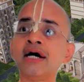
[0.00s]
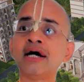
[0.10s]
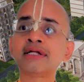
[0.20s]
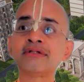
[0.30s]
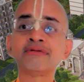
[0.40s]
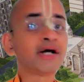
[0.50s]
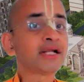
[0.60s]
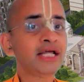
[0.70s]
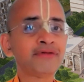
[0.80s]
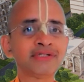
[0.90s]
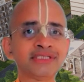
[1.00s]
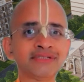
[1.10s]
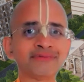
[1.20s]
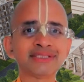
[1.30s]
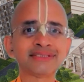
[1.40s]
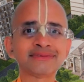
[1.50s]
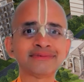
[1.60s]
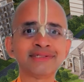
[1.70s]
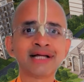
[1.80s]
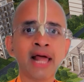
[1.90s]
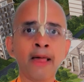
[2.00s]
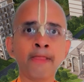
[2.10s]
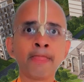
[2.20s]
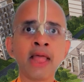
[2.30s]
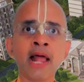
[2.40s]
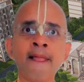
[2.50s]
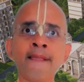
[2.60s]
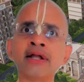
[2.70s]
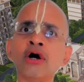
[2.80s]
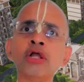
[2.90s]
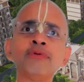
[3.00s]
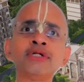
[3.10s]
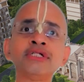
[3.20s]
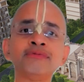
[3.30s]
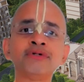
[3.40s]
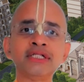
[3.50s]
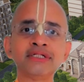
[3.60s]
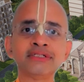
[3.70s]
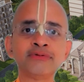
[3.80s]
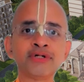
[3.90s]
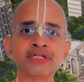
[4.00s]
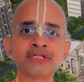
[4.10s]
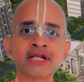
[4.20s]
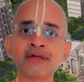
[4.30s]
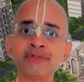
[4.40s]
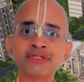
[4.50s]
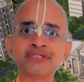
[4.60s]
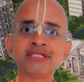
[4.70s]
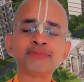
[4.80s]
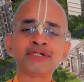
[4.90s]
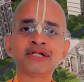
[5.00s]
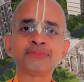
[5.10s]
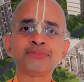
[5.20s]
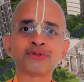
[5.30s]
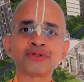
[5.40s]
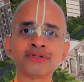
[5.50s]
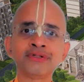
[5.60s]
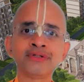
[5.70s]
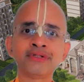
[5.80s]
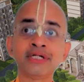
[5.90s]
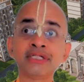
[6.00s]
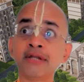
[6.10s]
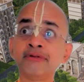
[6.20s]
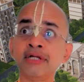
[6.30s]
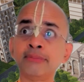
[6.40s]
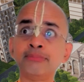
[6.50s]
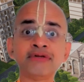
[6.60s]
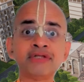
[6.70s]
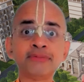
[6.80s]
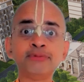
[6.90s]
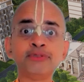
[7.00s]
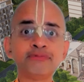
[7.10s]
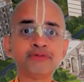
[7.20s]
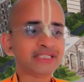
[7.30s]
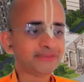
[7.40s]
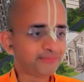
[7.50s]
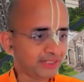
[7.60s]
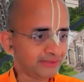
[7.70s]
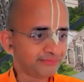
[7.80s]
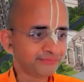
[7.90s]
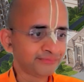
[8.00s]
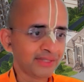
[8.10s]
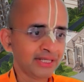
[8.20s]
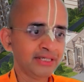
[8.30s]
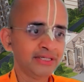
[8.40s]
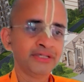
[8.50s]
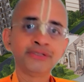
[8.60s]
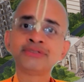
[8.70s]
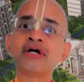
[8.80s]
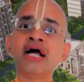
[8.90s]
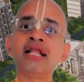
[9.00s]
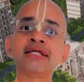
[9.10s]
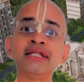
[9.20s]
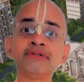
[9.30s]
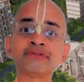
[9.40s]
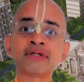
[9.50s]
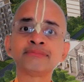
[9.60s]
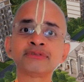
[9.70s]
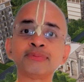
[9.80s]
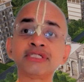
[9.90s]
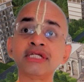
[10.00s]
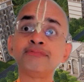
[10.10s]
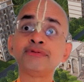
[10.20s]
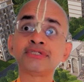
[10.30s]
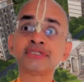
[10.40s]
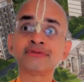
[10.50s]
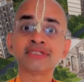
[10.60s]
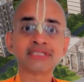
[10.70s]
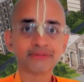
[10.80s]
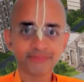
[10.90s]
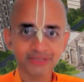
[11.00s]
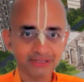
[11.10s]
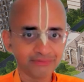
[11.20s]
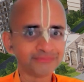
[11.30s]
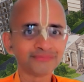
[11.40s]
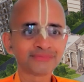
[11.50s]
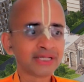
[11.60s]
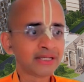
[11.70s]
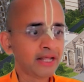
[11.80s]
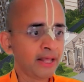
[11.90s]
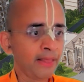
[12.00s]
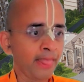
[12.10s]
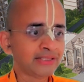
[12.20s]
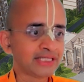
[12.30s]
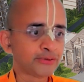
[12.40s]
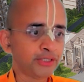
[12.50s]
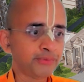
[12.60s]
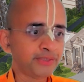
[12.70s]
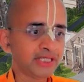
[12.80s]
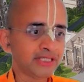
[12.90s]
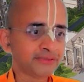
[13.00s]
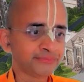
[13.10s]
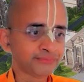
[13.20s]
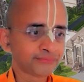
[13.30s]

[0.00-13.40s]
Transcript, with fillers: heart of the Varkari Vaishnavas. And all over the world, devotees are coming to see Pandharpur. Right? There will be a very beautiful temple. So I'll tell you some special features of this temple. There's going to be a